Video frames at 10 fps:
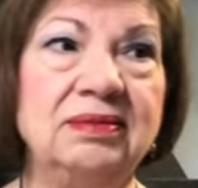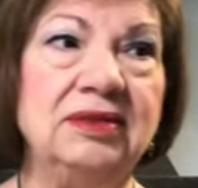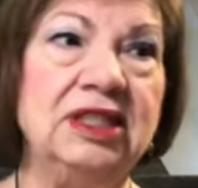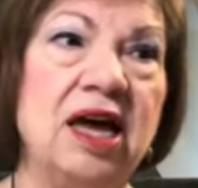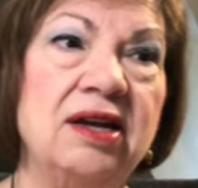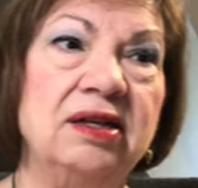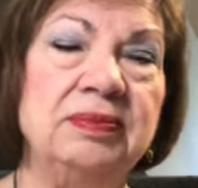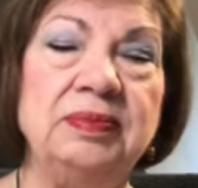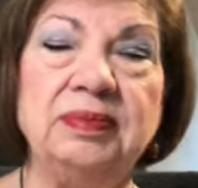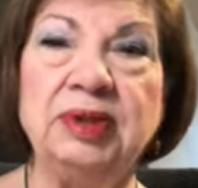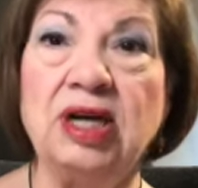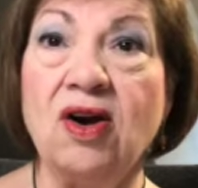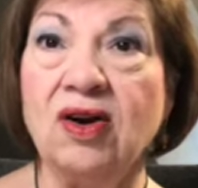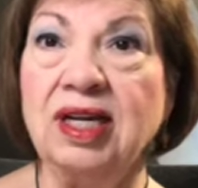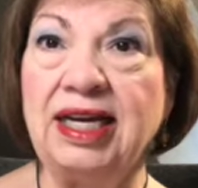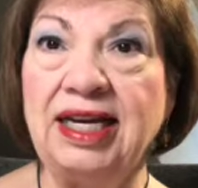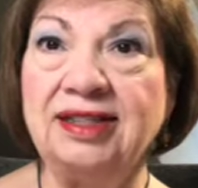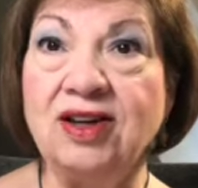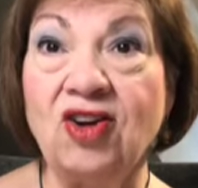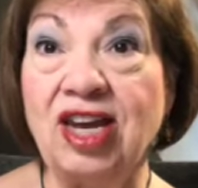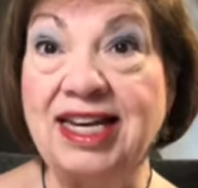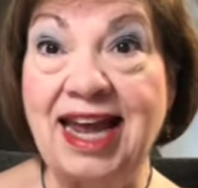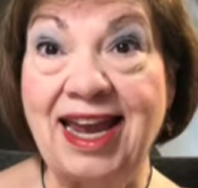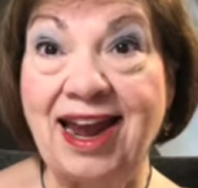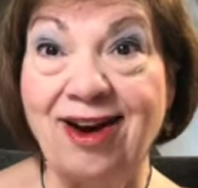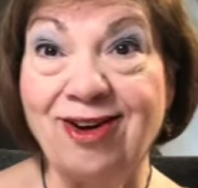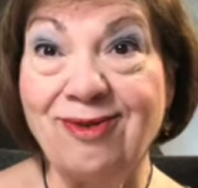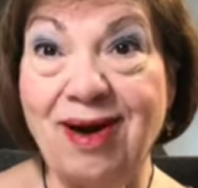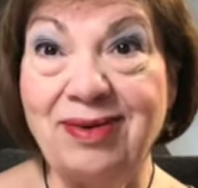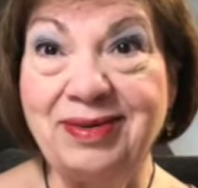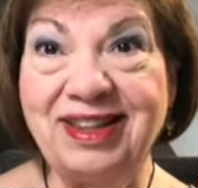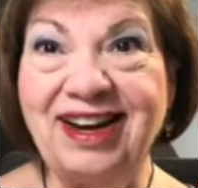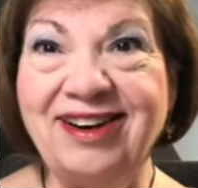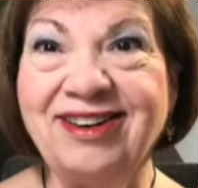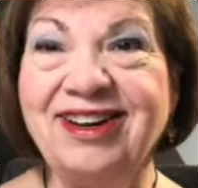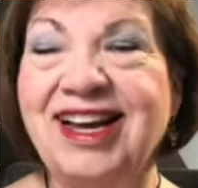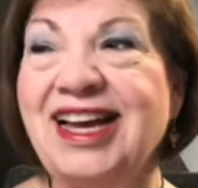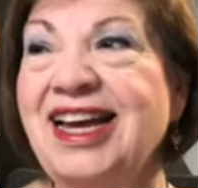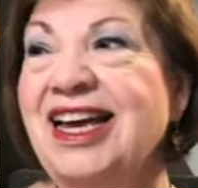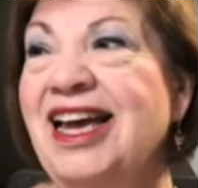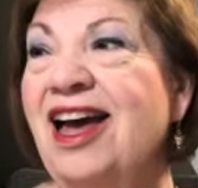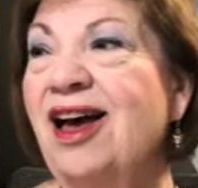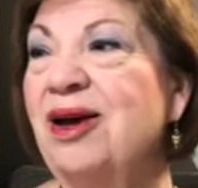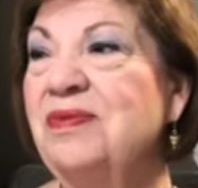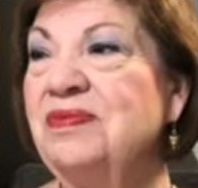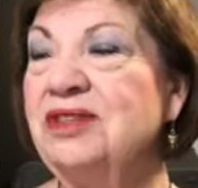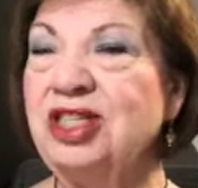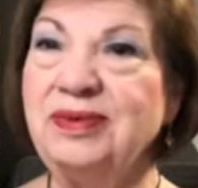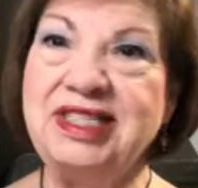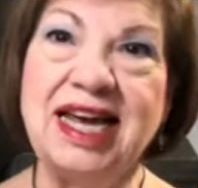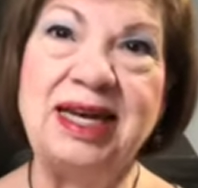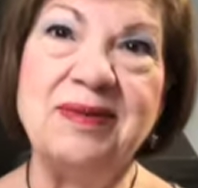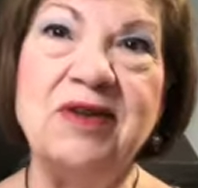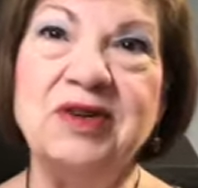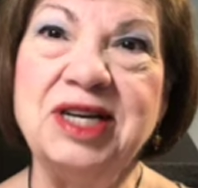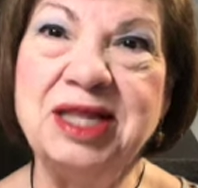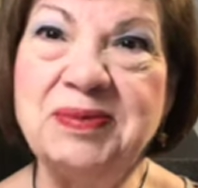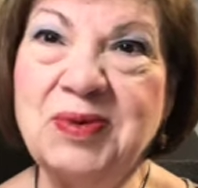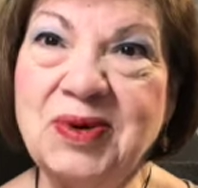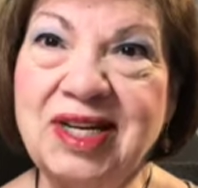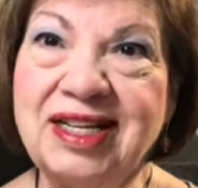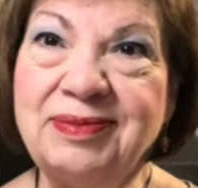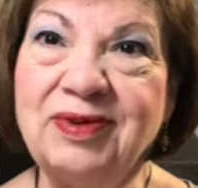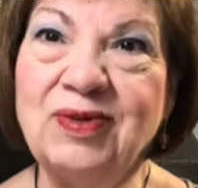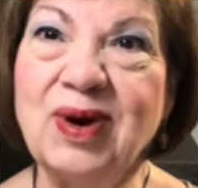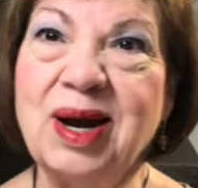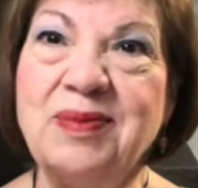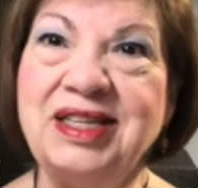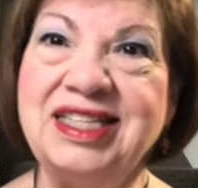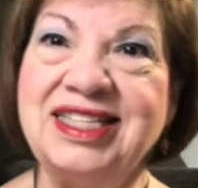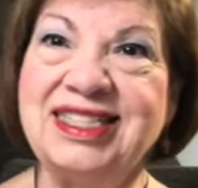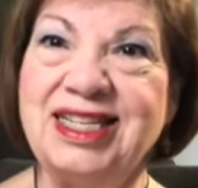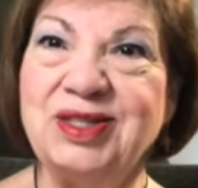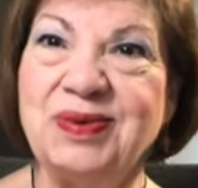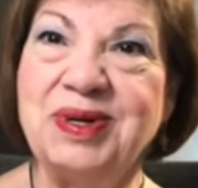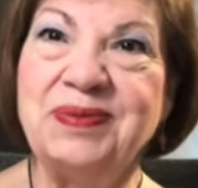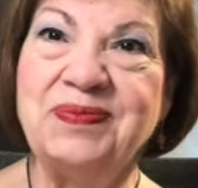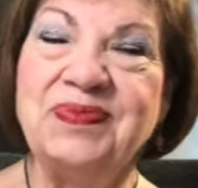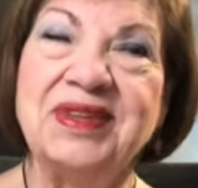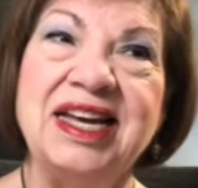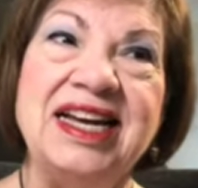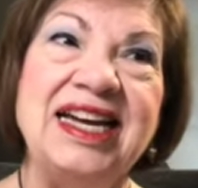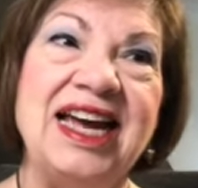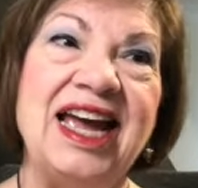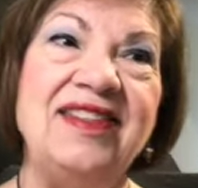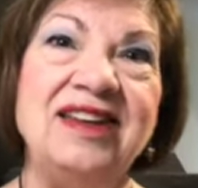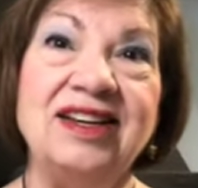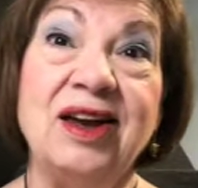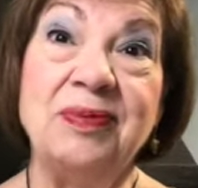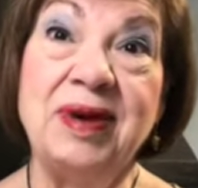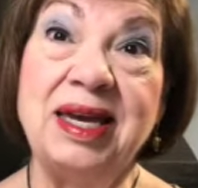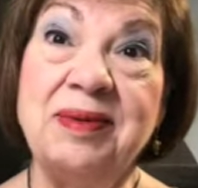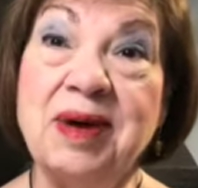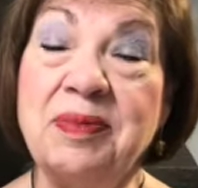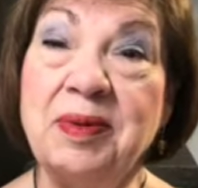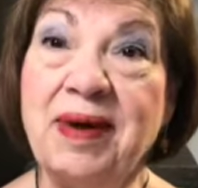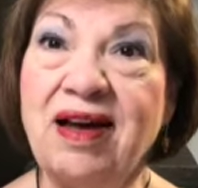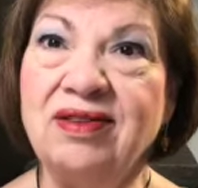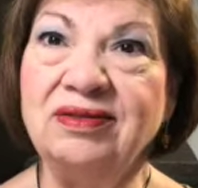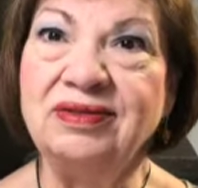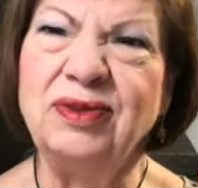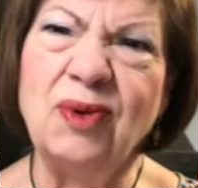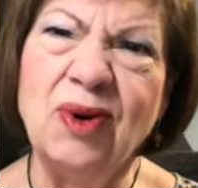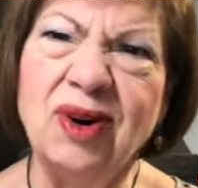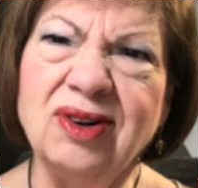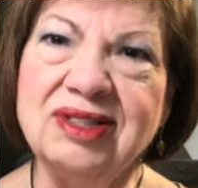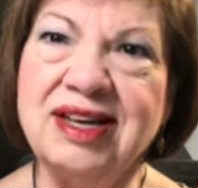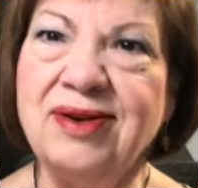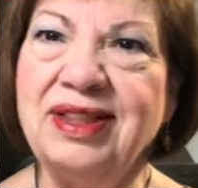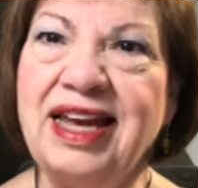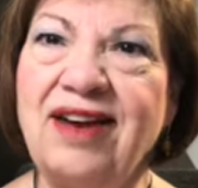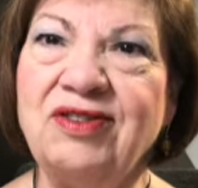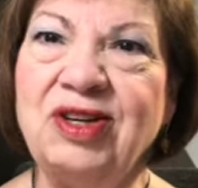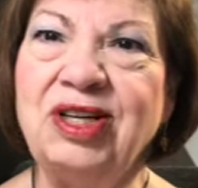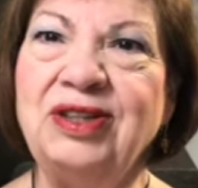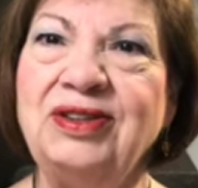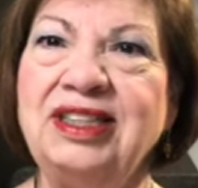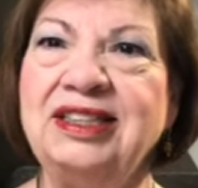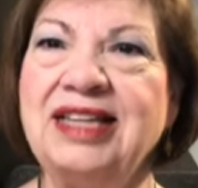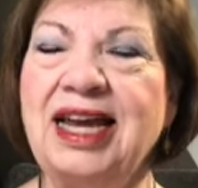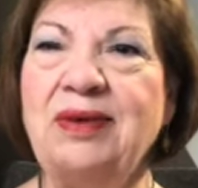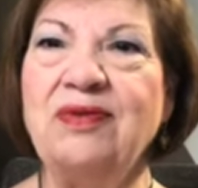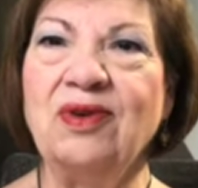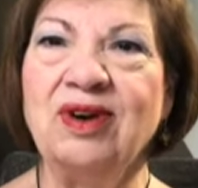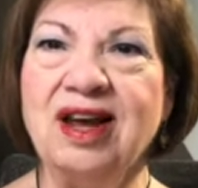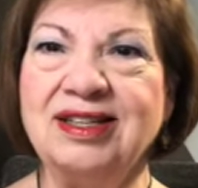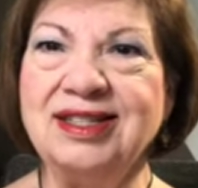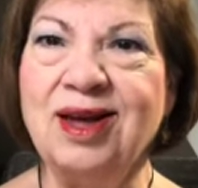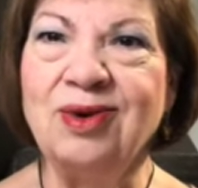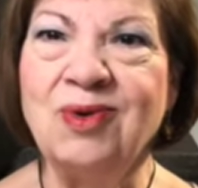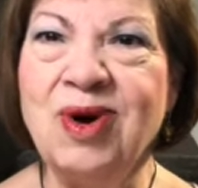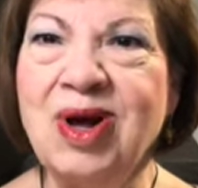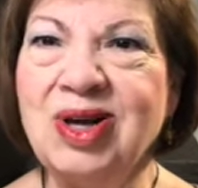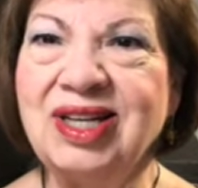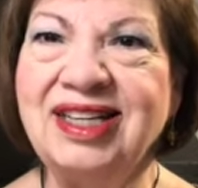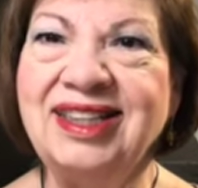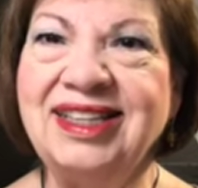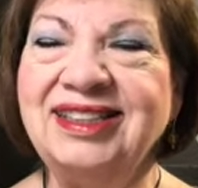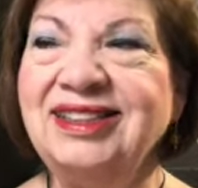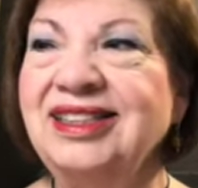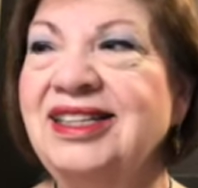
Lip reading: Donna put Harley in doggy daycare while we were there. She would take him over in the morning before coming to the stitch room, and then go pick him up about 4 or so in the afternoon and take him for a nice long walk, and then